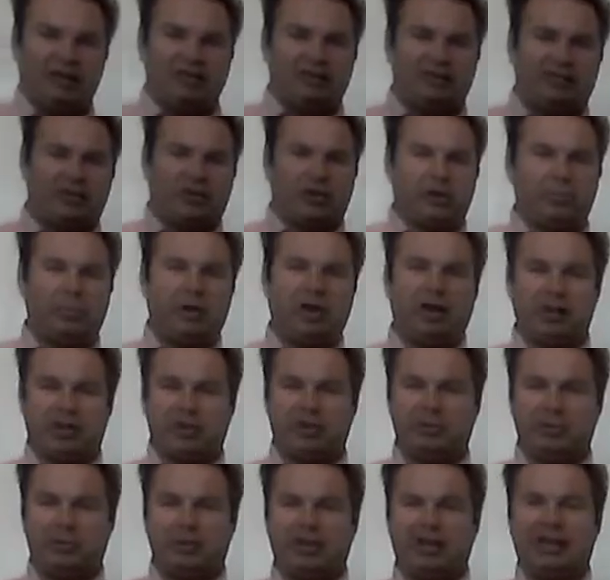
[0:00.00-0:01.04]
for
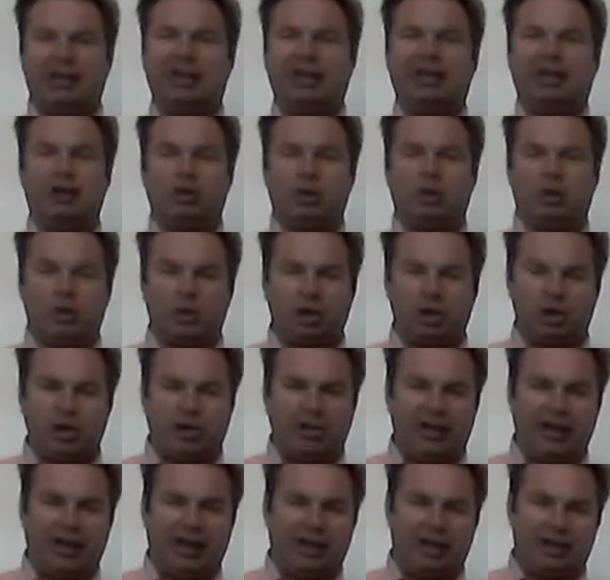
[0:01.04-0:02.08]
possibly in order
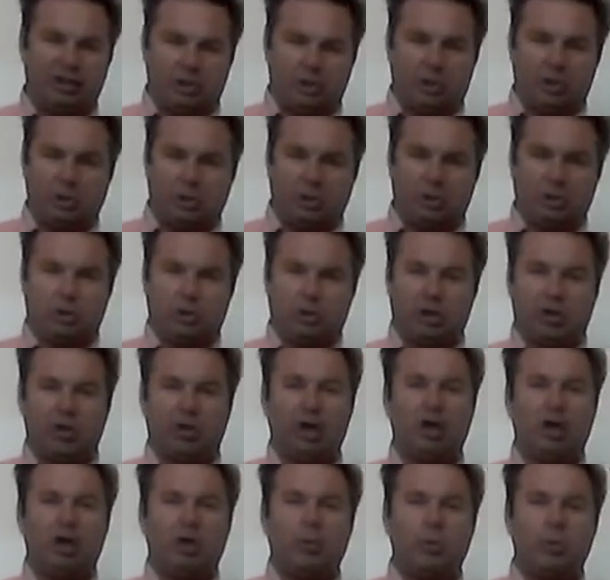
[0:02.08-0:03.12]
that
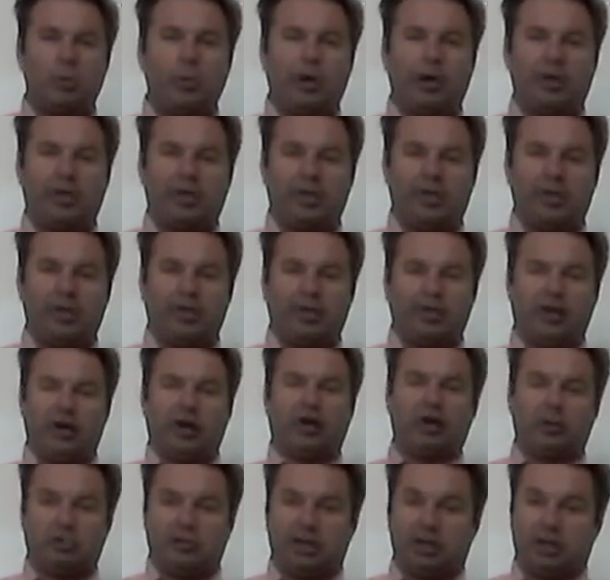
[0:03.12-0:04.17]
or with
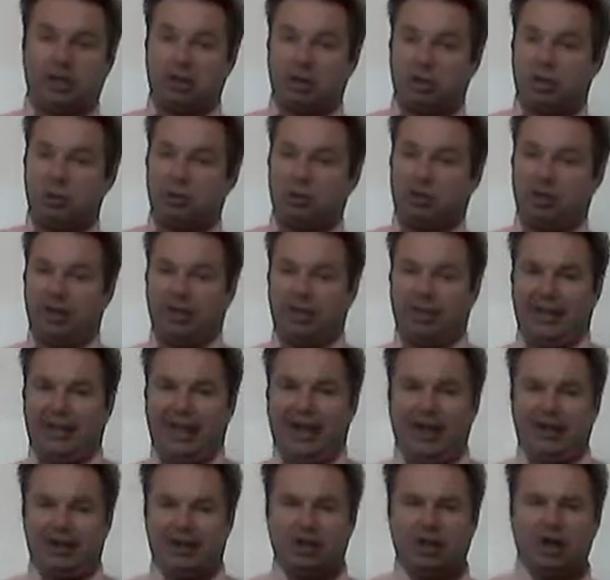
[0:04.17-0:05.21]
the result
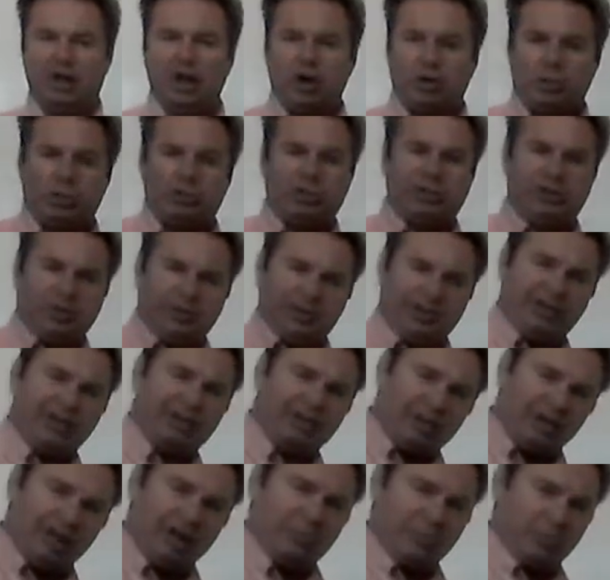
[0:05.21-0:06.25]
that. We'll deal with this a
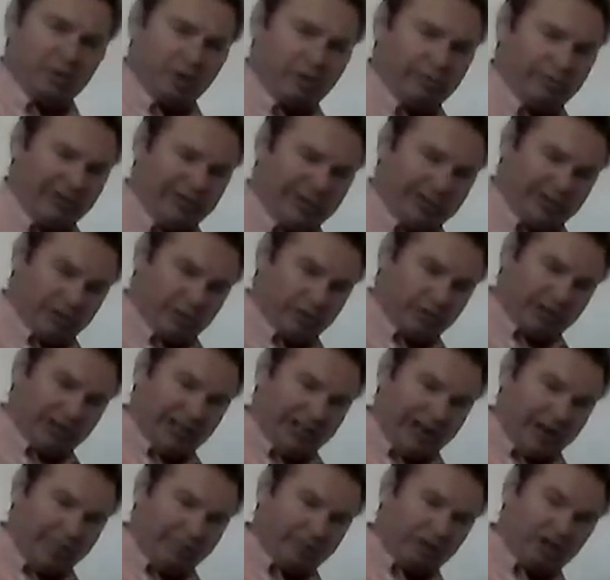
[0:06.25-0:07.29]
lot more when we get to our
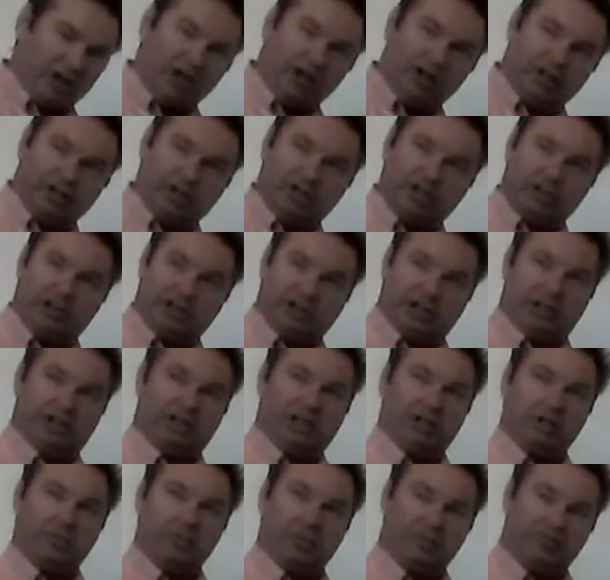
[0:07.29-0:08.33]
chapter on
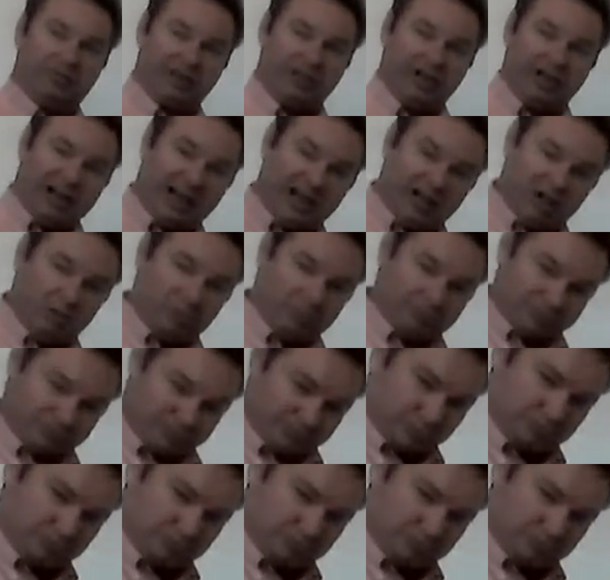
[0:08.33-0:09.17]
conjunctions, but for now,